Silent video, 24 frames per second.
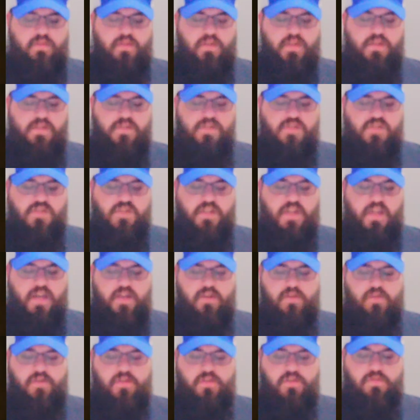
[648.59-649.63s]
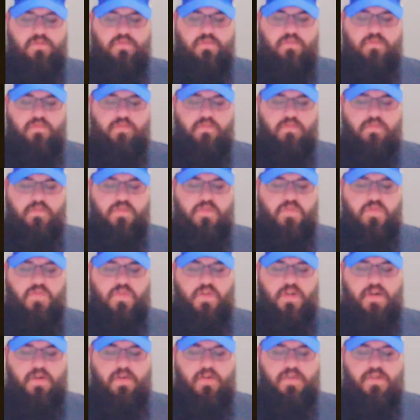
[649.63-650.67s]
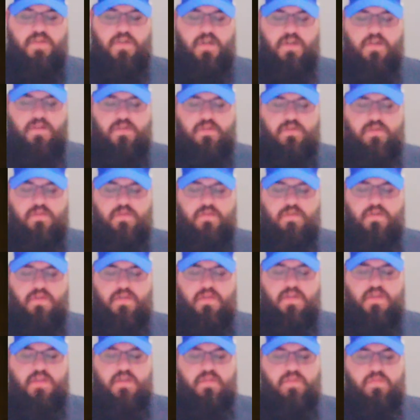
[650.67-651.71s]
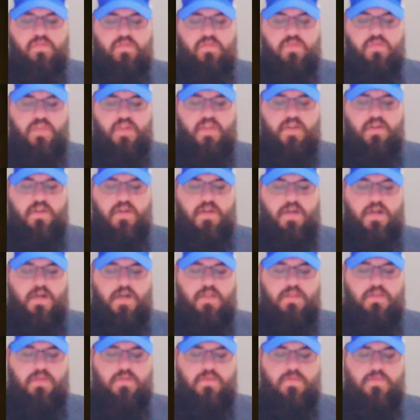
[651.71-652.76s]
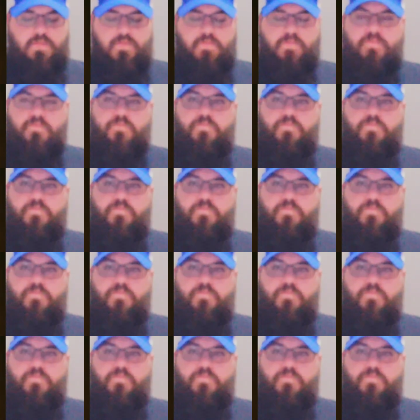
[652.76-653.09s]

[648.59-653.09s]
and scatter you the fire yonder, for they are hallowed.